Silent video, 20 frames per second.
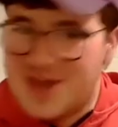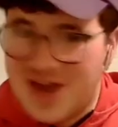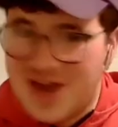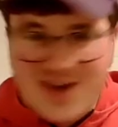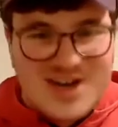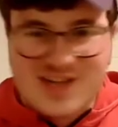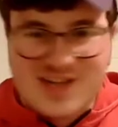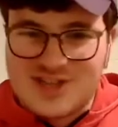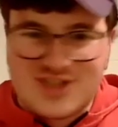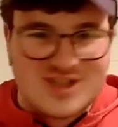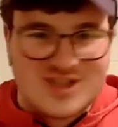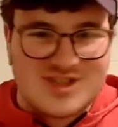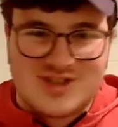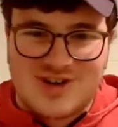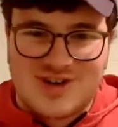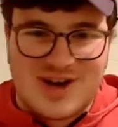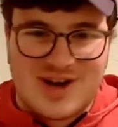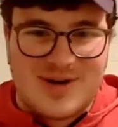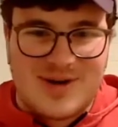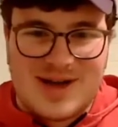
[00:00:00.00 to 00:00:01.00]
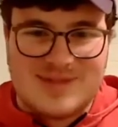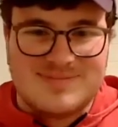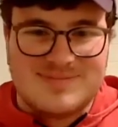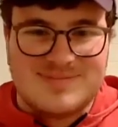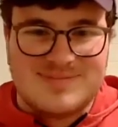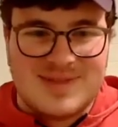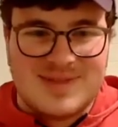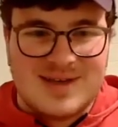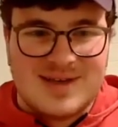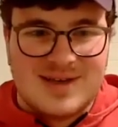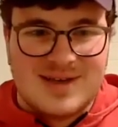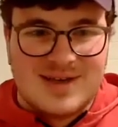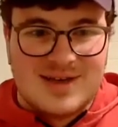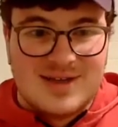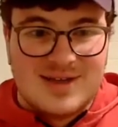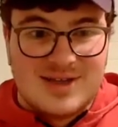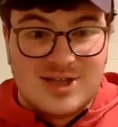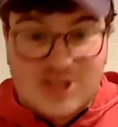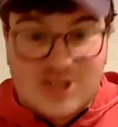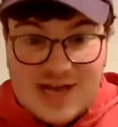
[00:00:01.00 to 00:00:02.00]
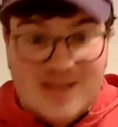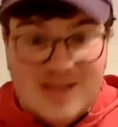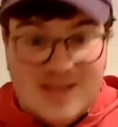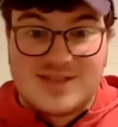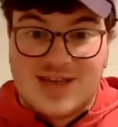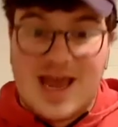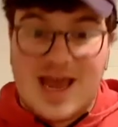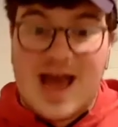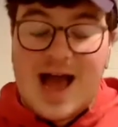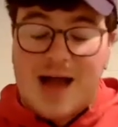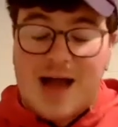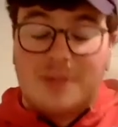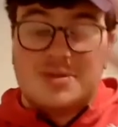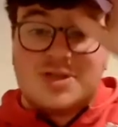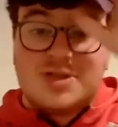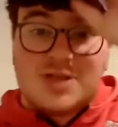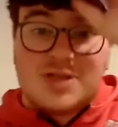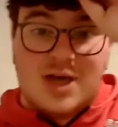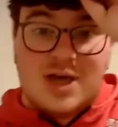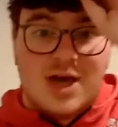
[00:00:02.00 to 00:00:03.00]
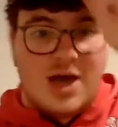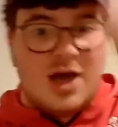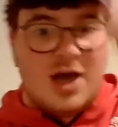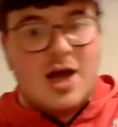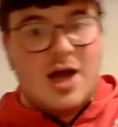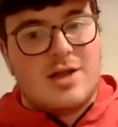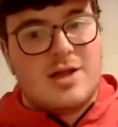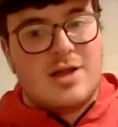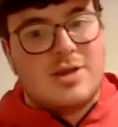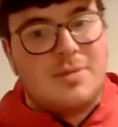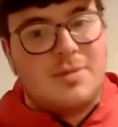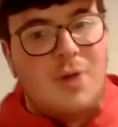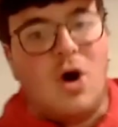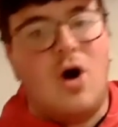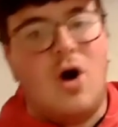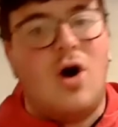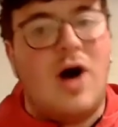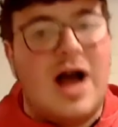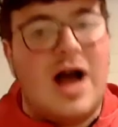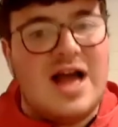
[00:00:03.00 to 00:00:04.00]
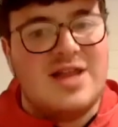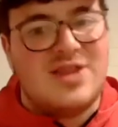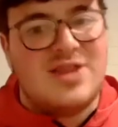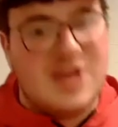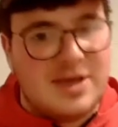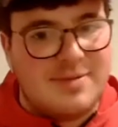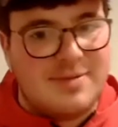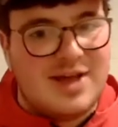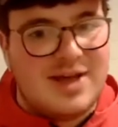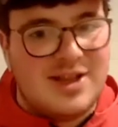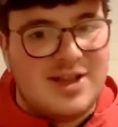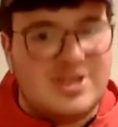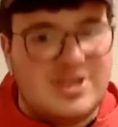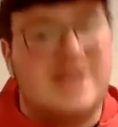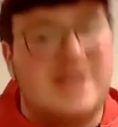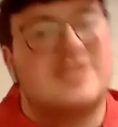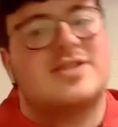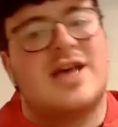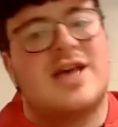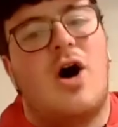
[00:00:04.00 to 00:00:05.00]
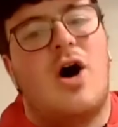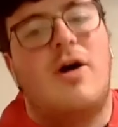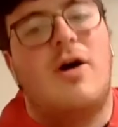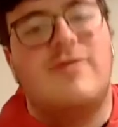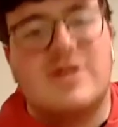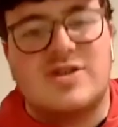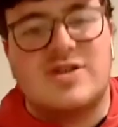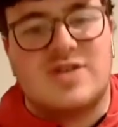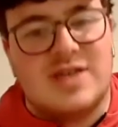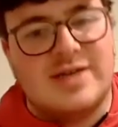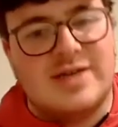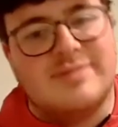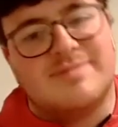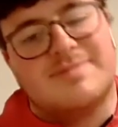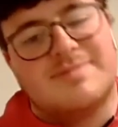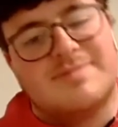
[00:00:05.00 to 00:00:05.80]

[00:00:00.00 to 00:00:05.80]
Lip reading: Initial straight away. The Jets, the more I think about the Jets, like obviously